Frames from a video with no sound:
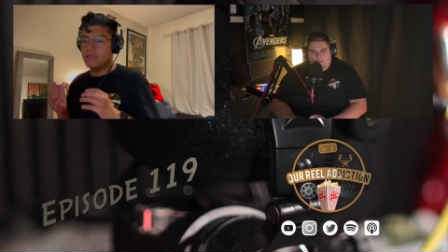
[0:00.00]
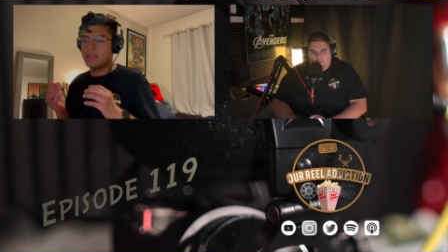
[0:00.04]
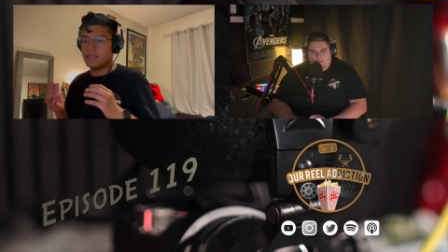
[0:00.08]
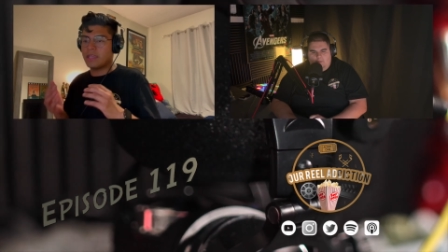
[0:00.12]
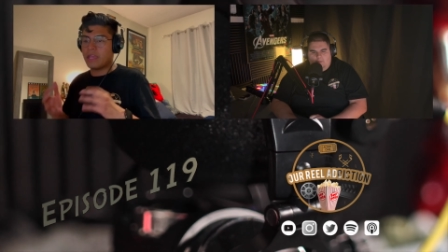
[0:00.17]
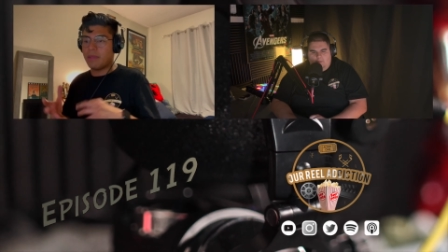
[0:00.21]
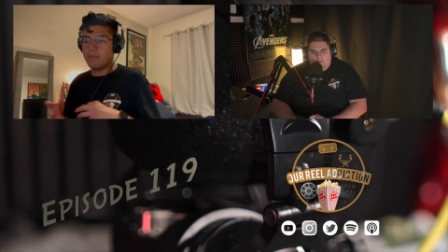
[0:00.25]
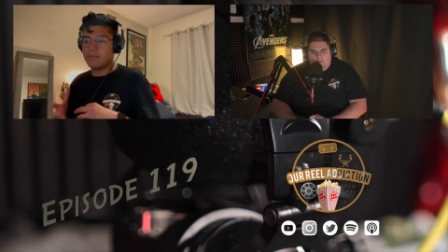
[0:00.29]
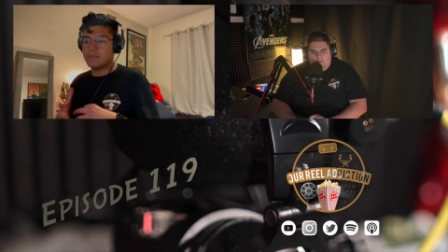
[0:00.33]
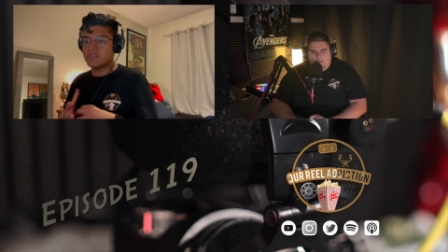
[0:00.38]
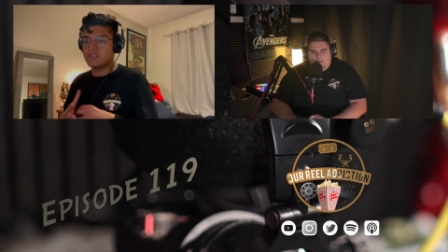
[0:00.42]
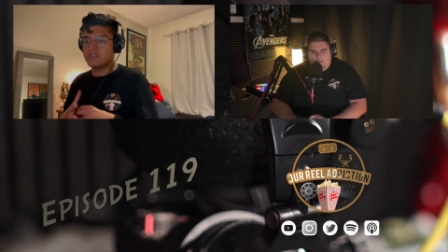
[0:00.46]

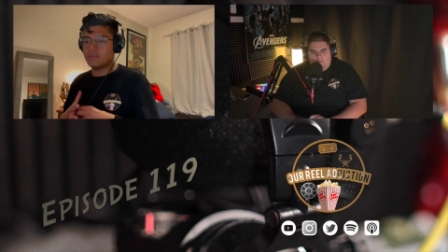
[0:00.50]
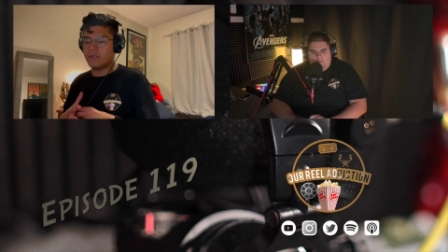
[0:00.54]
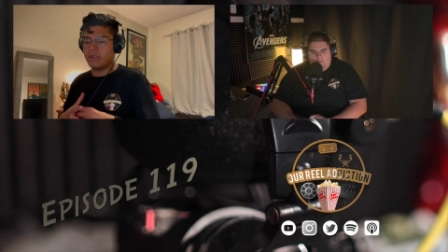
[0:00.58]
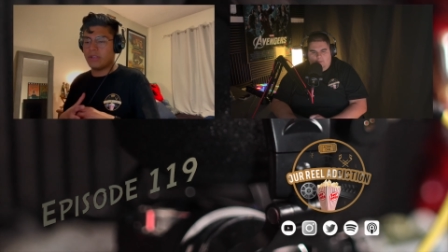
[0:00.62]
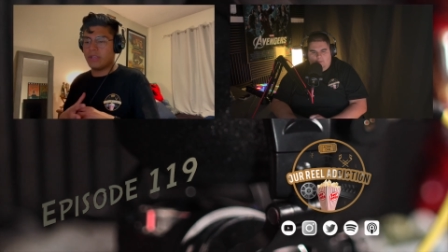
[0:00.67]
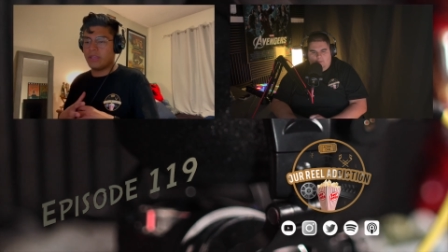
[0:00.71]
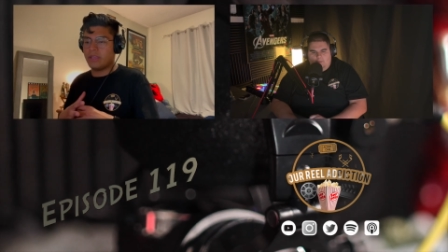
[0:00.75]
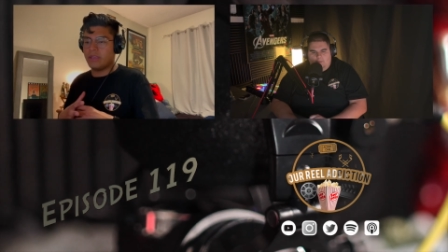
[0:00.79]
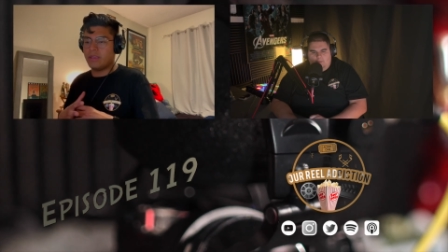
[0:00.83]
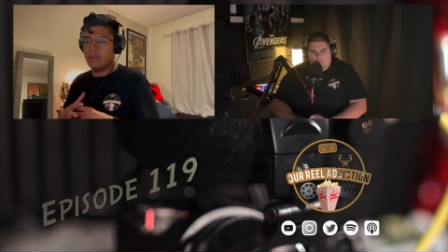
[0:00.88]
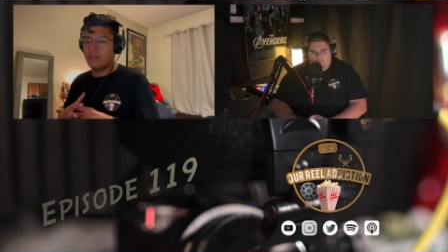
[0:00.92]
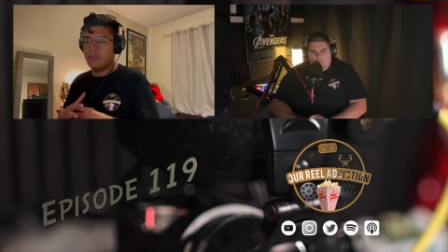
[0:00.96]

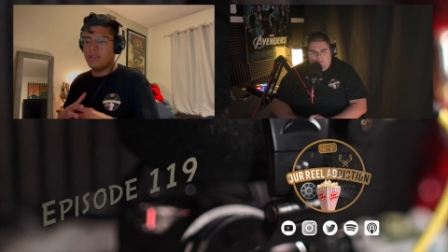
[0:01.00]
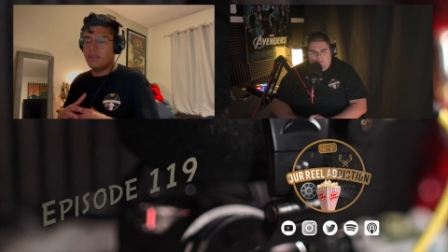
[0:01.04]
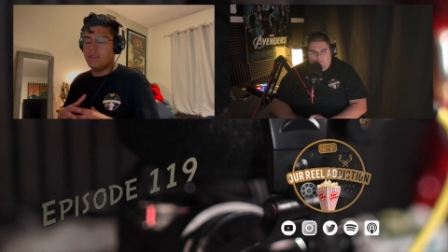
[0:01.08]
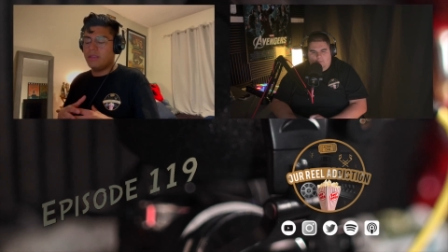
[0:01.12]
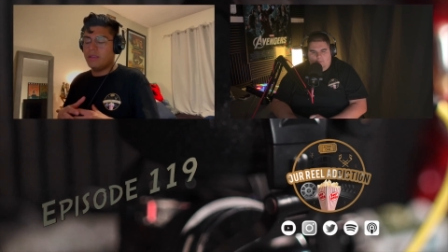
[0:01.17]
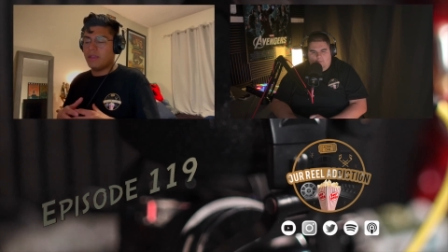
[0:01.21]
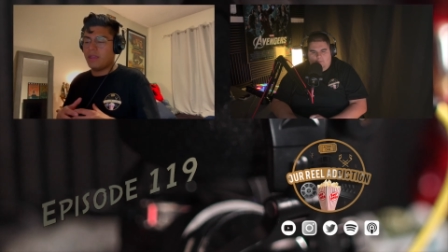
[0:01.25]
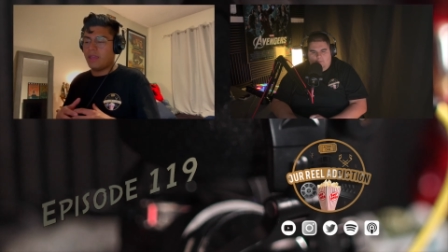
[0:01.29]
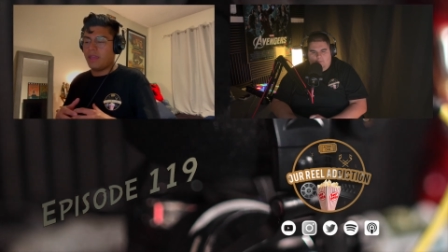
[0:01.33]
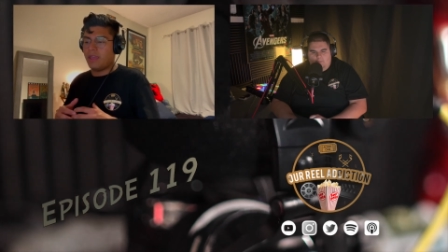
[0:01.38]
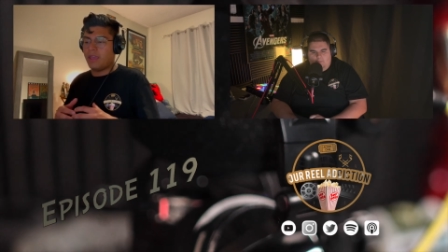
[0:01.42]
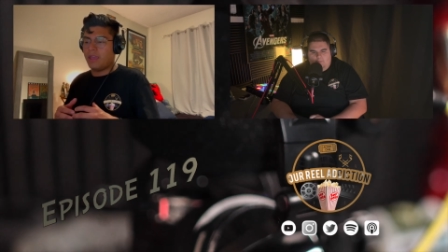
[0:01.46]
chemistry
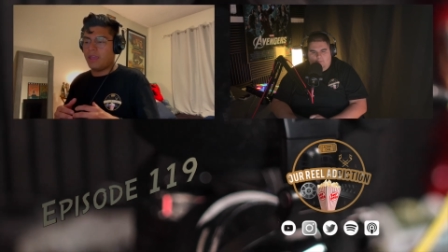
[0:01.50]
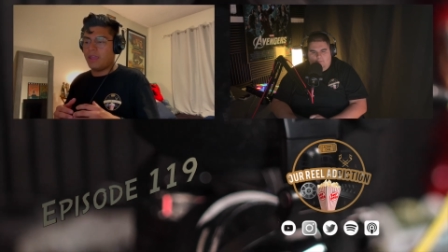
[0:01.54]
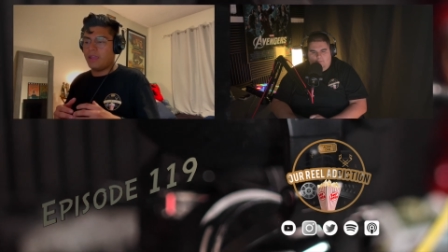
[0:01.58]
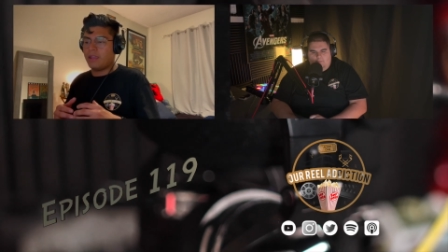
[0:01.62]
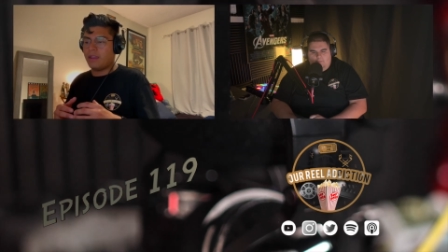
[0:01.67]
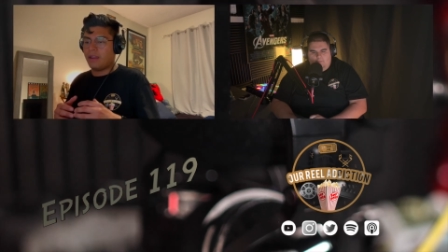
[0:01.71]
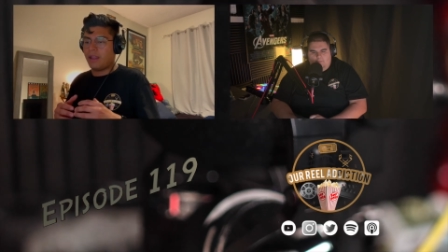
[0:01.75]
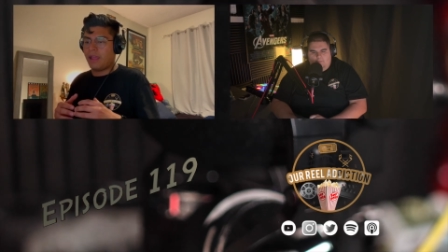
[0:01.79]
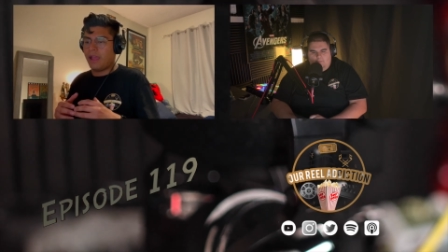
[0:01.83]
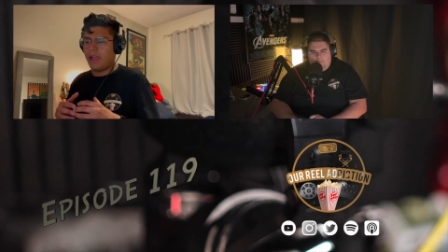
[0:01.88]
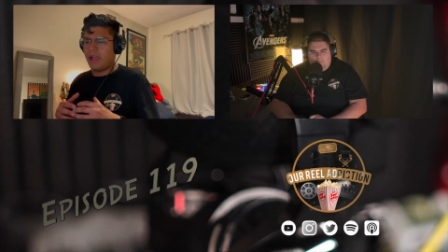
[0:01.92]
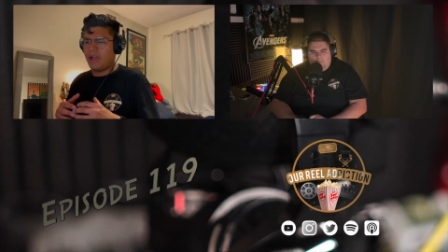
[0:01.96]

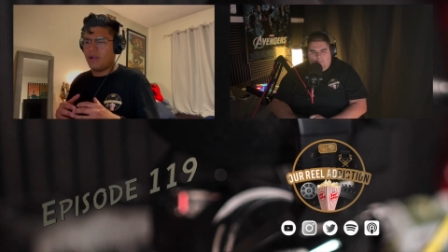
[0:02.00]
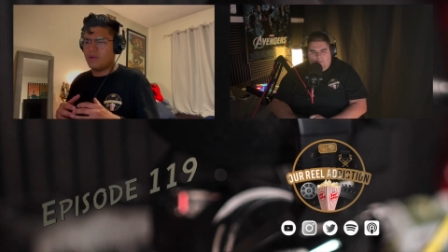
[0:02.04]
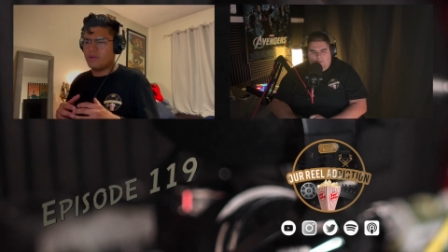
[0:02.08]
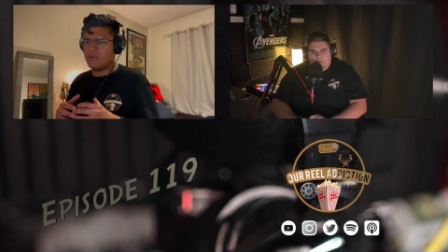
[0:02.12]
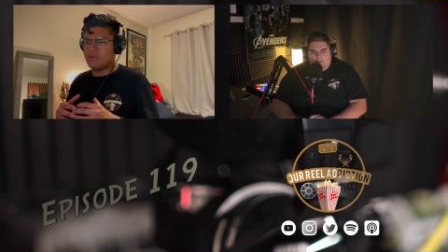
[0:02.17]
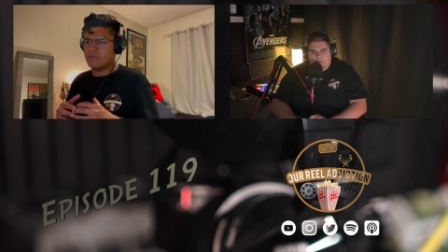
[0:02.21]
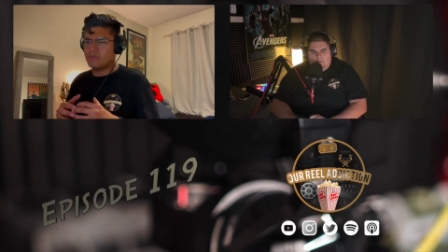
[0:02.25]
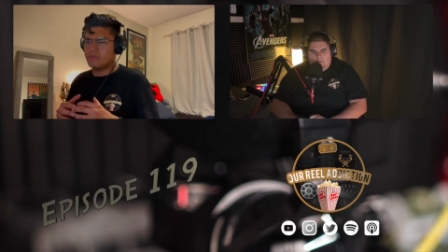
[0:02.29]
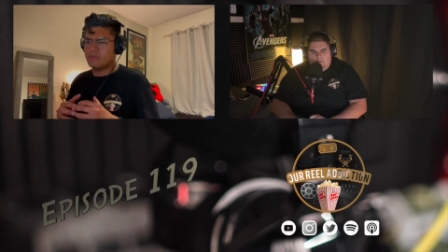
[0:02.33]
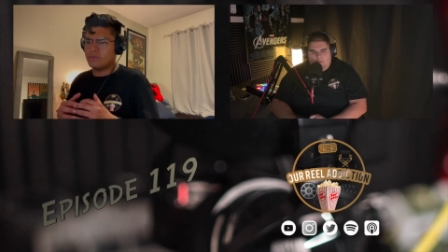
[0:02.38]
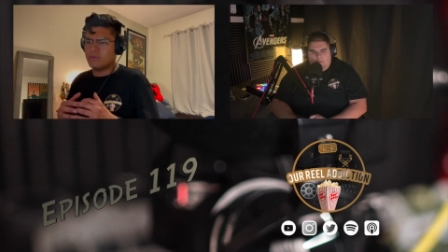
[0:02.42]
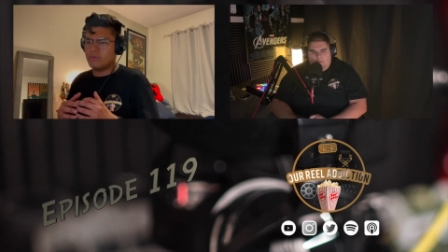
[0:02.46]
and
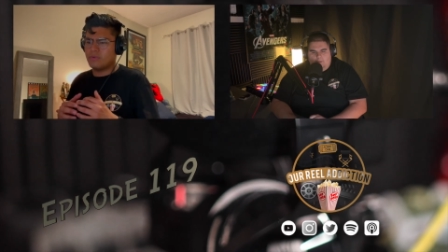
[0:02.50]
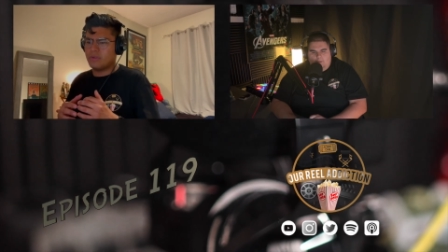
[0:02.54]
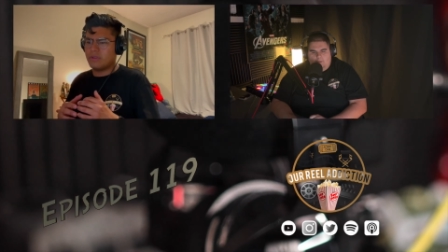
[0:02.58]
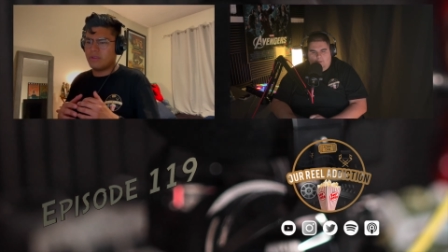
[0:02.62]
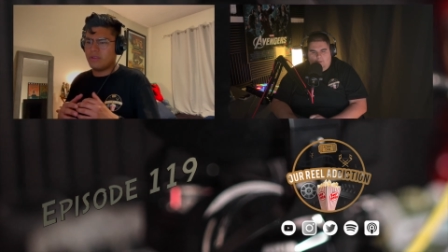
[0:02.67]
how